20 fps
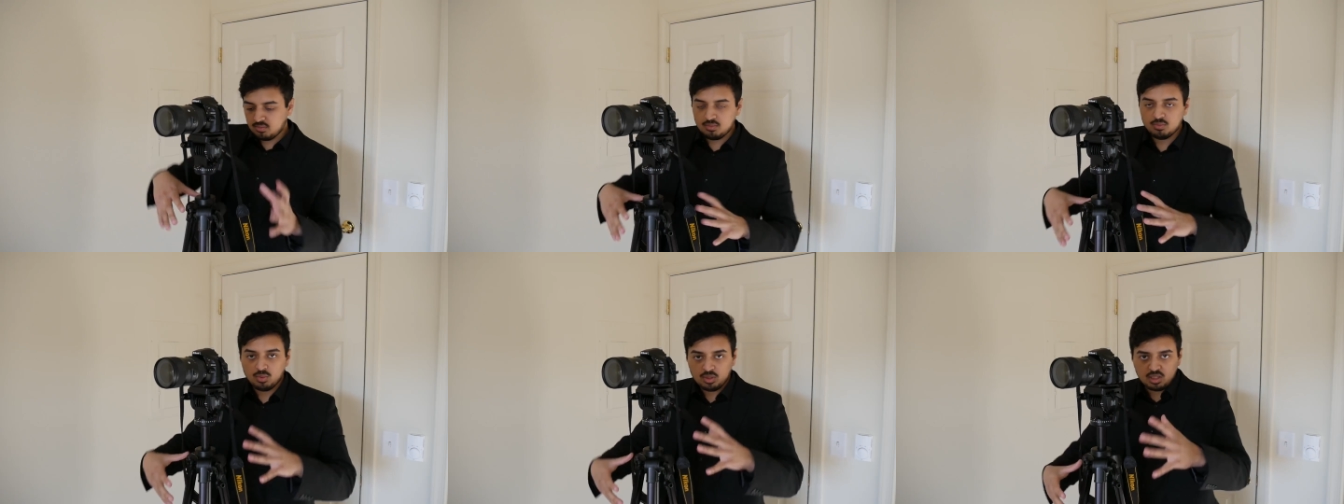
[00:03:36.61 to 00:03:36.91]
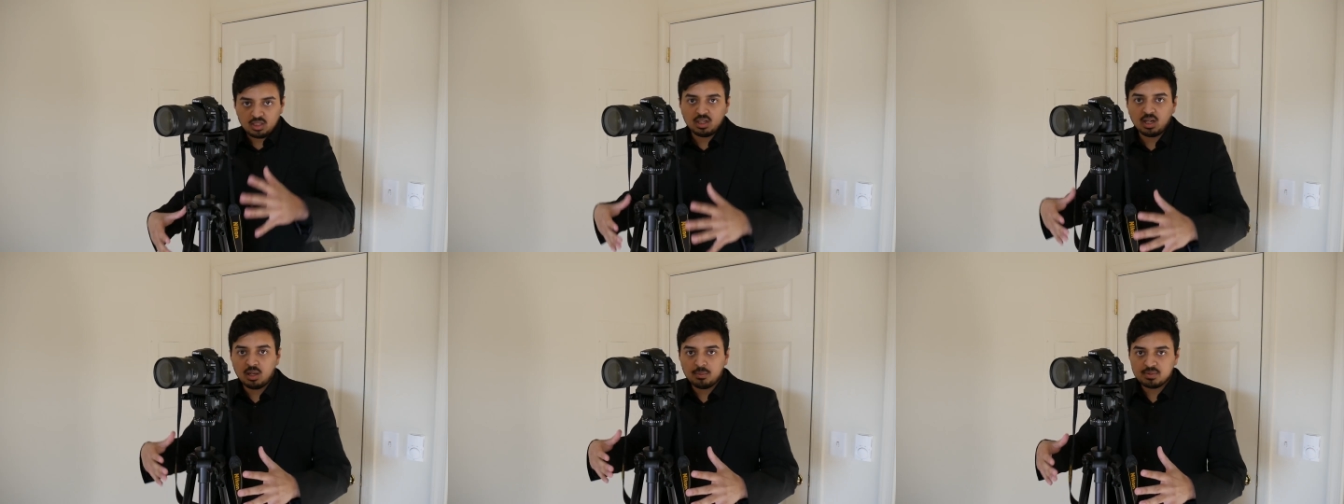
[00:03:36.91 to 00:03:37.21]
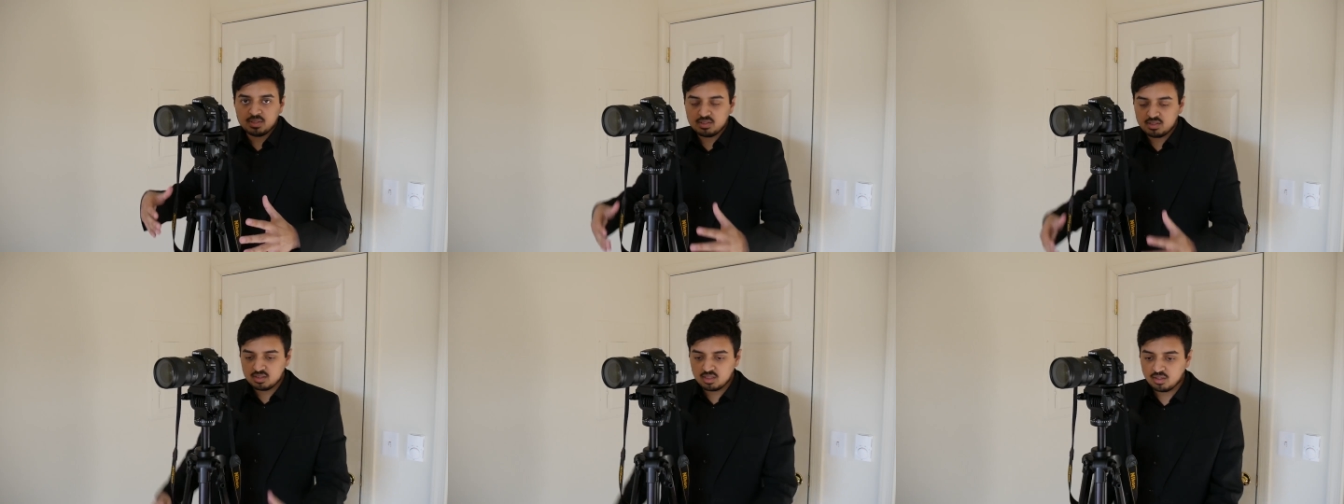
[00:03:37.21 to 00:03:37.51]
with the
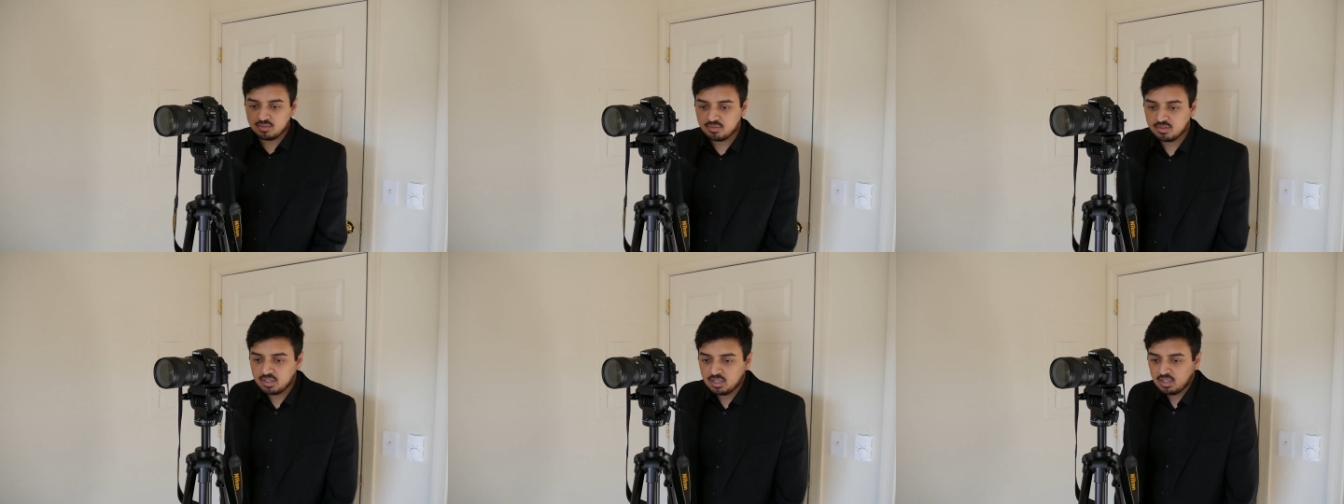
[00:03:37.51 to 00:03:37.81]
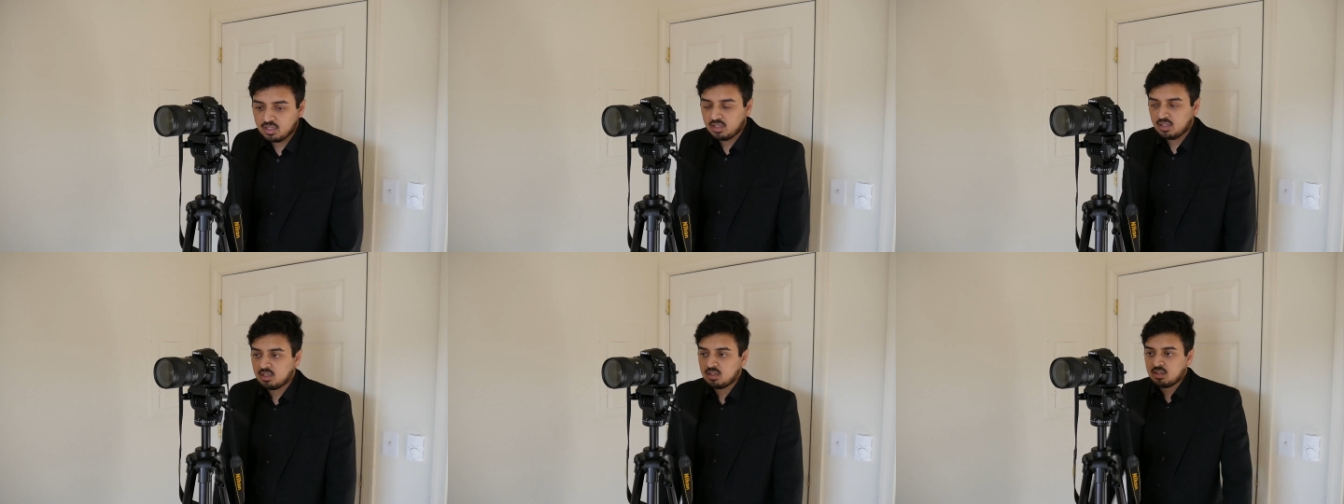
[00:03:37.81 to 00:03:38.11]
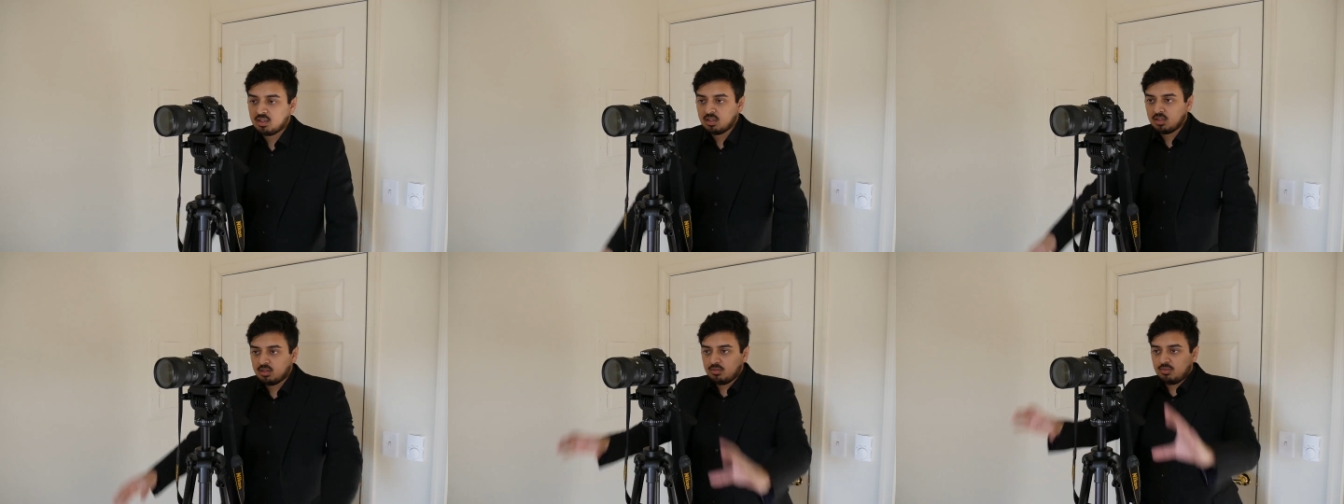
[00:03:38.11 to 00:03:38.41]
knobs and stuff.
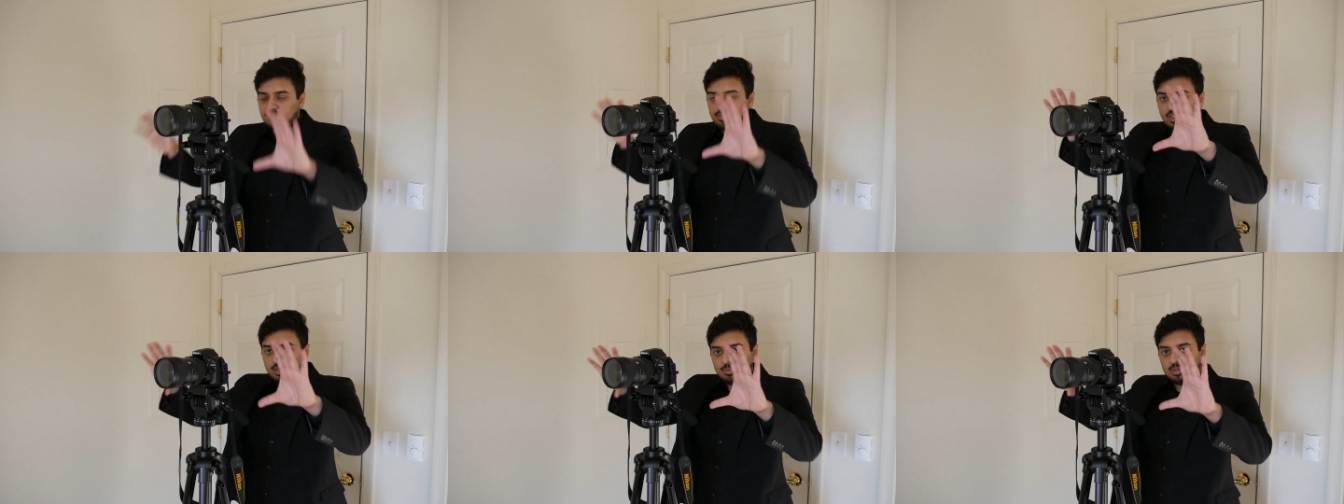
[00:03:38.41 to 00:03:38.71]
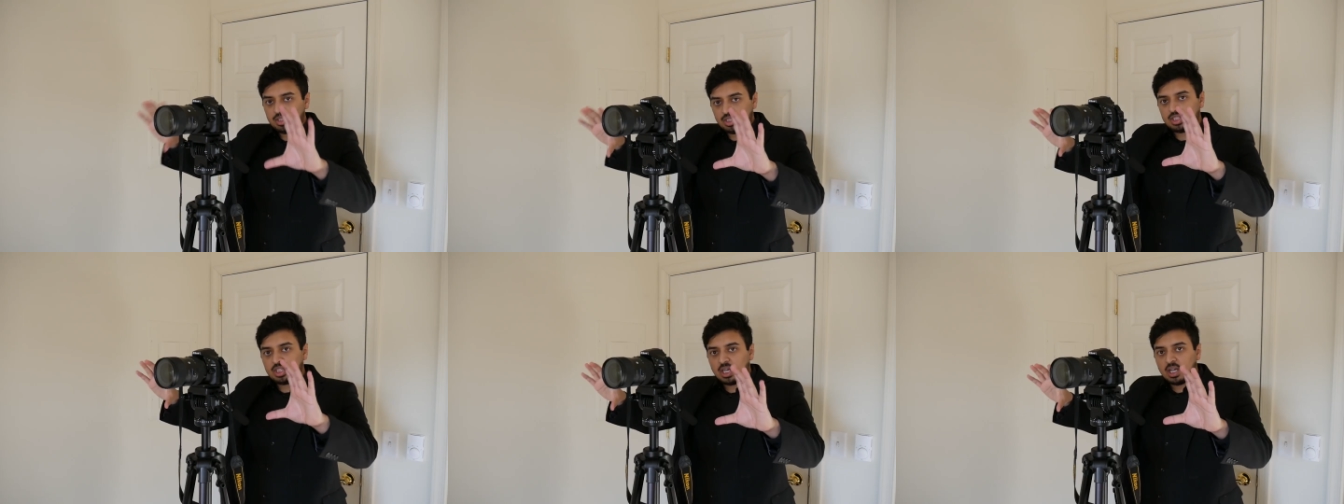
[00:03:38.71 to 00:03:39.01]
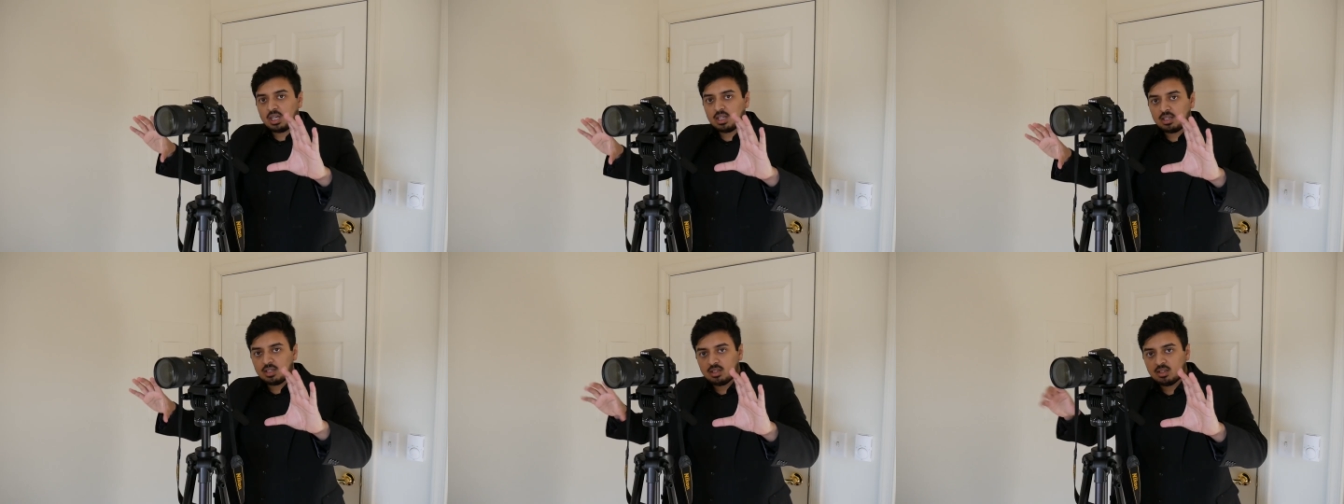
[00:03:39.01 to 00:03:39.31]
Frame your
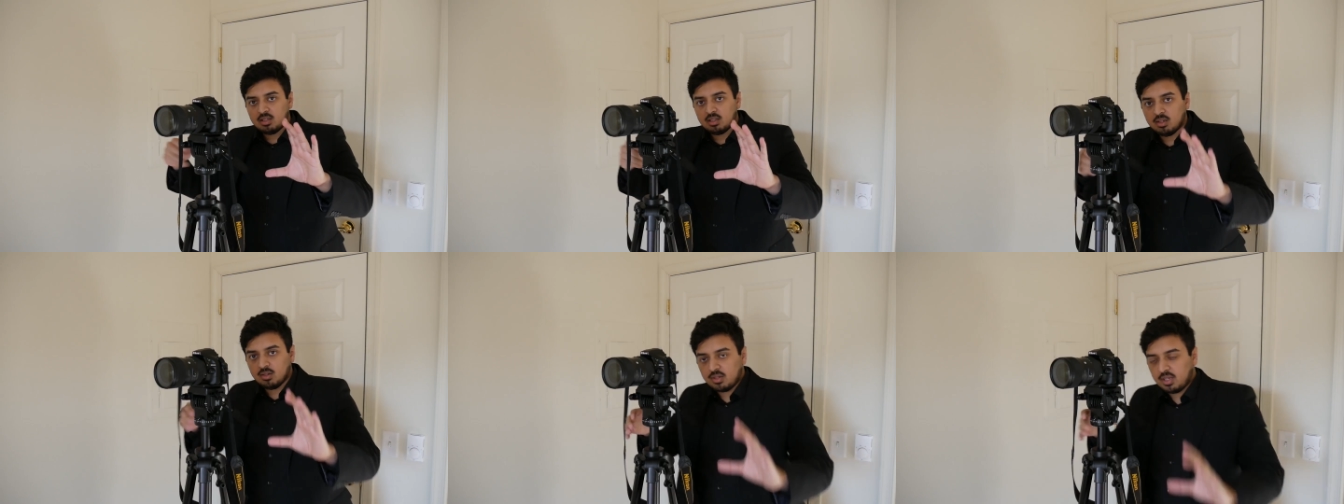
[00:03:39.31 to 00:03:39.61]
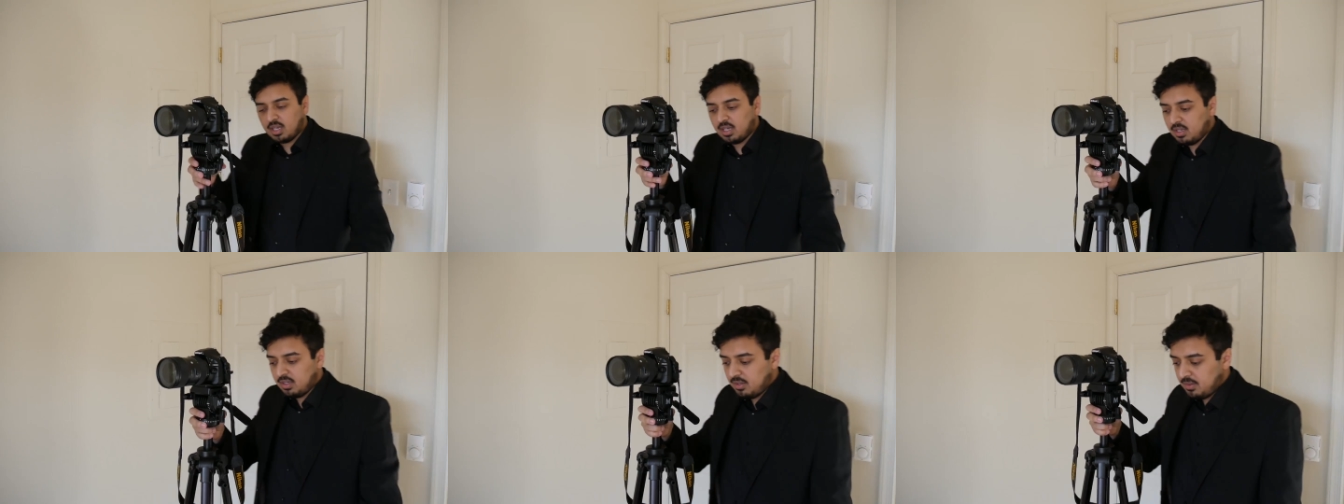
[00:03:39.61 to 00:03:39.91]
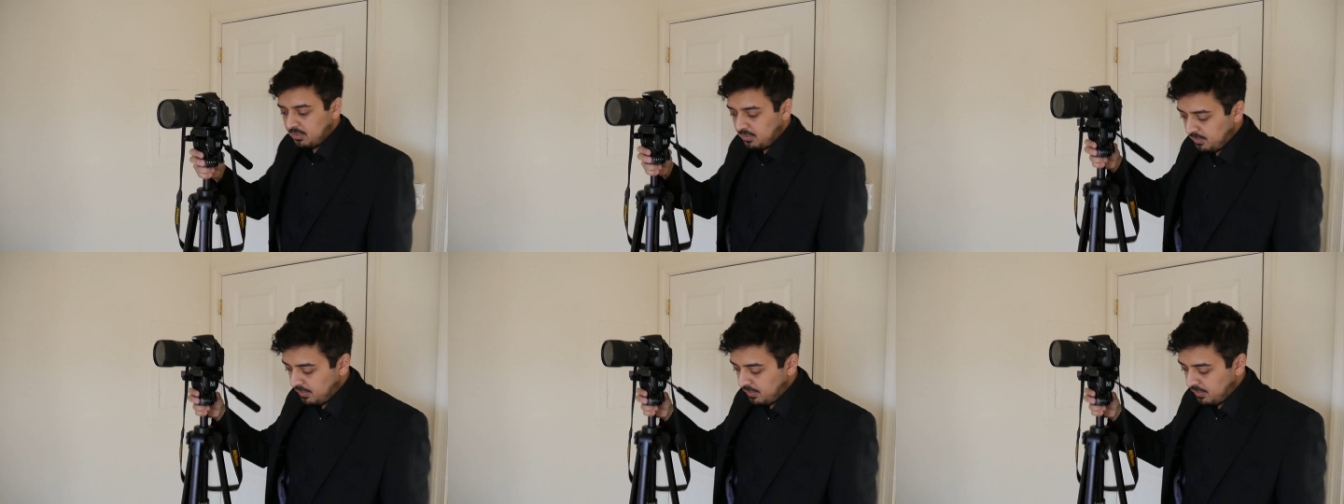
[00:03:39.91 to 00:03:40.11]
shot, okay?